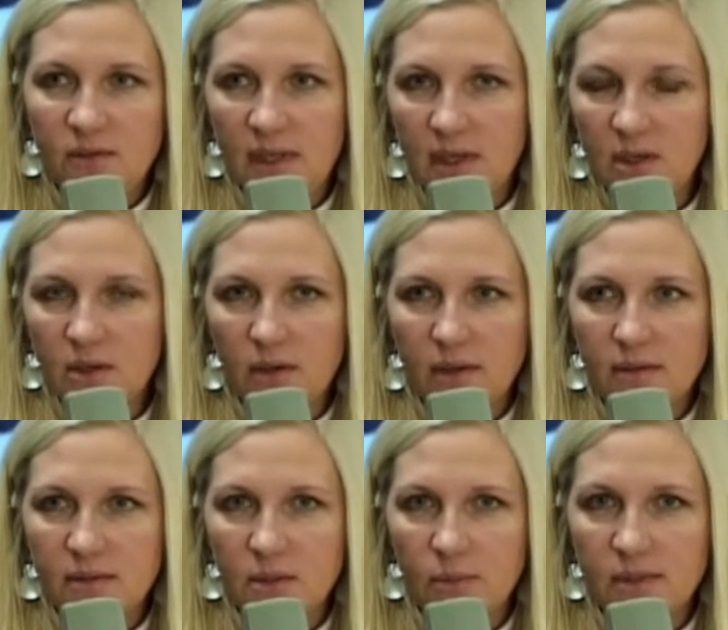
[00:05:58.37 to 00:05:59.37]
taking on
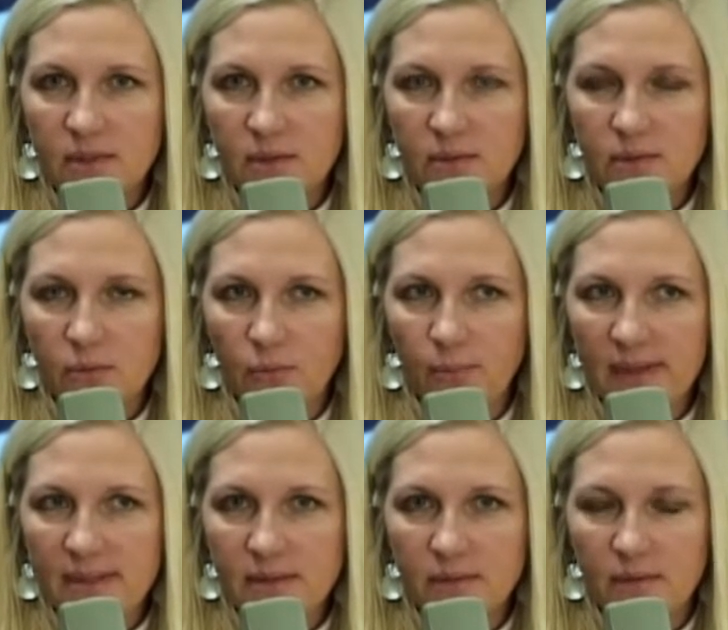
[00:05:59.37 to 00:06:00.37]
so-and-so's old
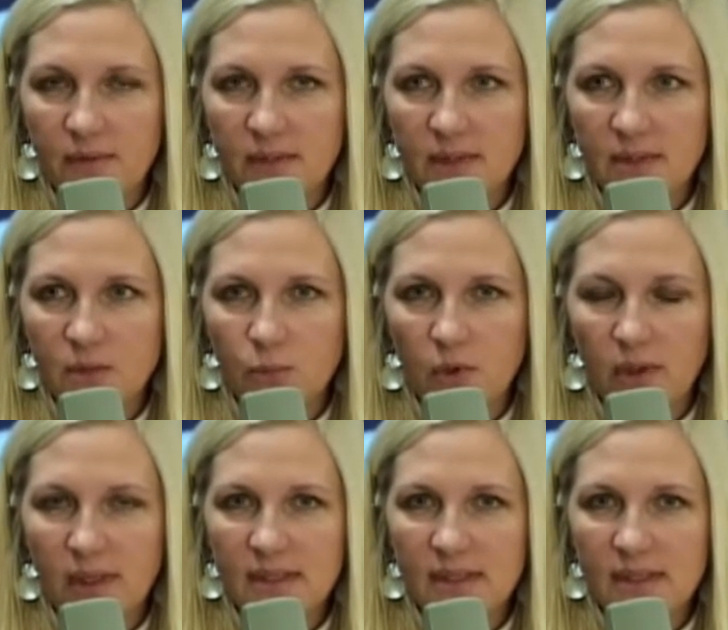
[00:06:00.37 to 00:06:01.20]
bicycle that doesn't work.